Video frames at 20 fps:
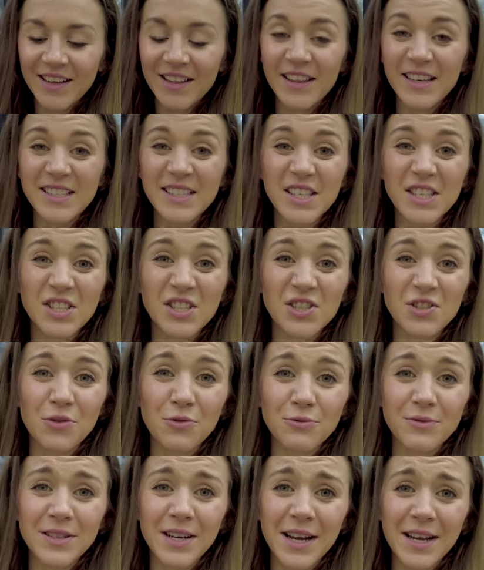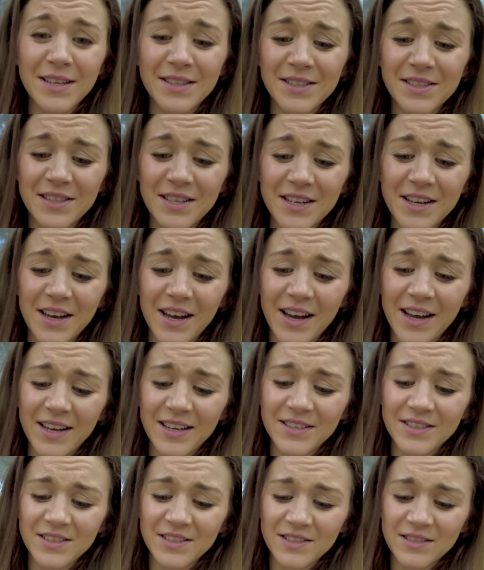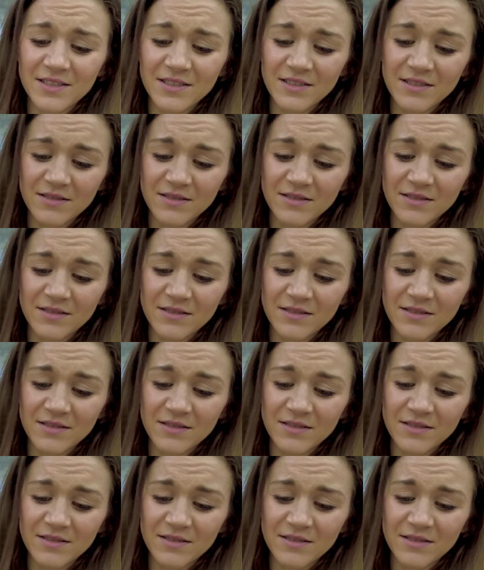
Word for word: This is so tasty, guys.